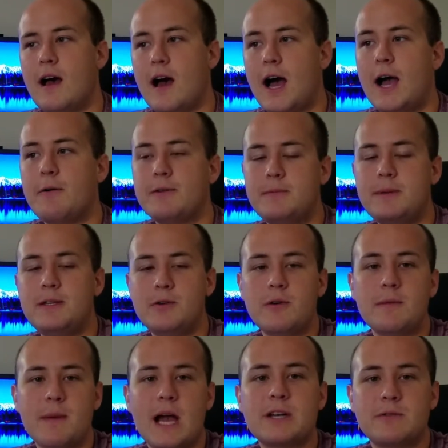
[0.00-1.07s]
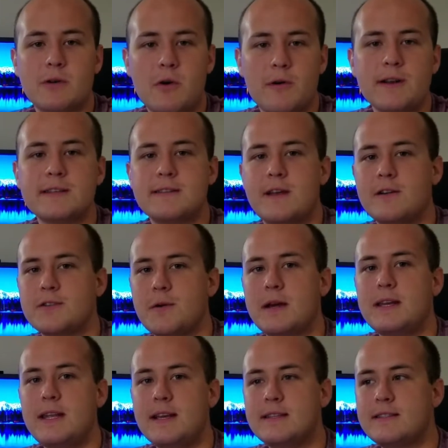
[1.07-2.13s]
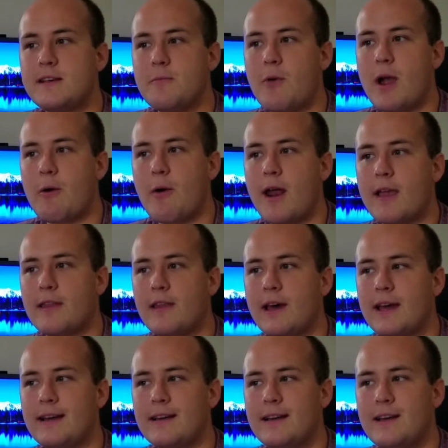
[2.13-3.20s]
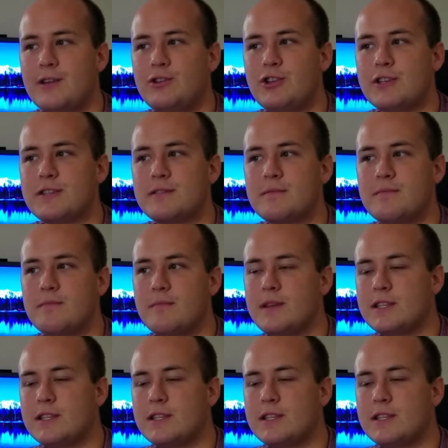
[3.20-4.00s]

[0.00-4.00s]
I would be doing batch recordings there. So I needed some way where I could like just